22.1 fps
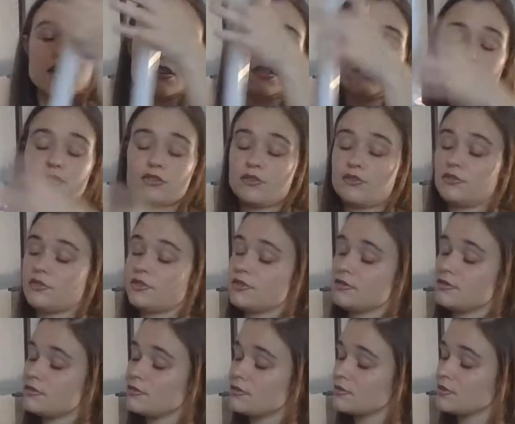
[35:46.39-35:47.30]
So,
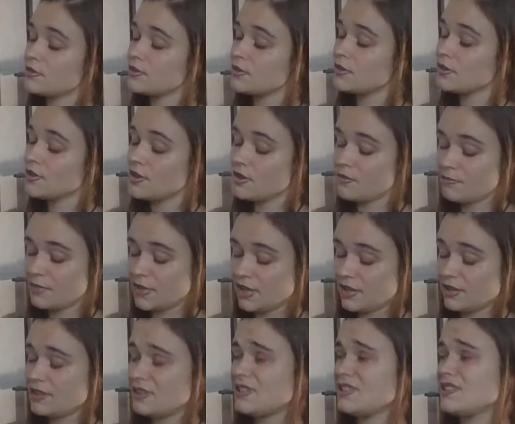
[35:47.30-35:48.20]

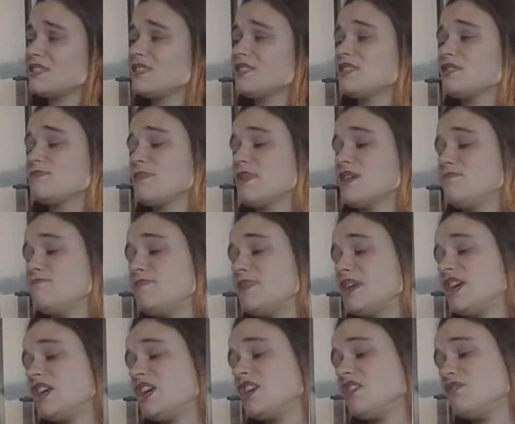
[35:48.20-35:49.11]
but this is my
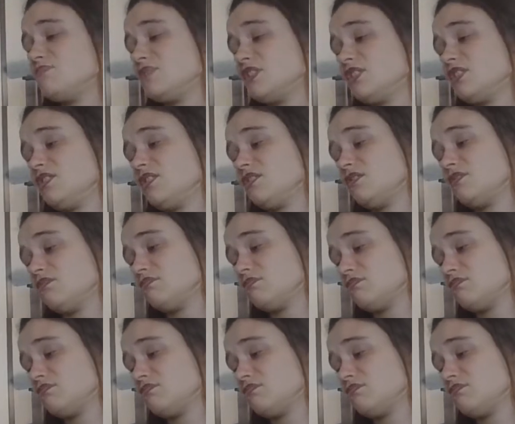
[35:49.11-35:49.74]
baby.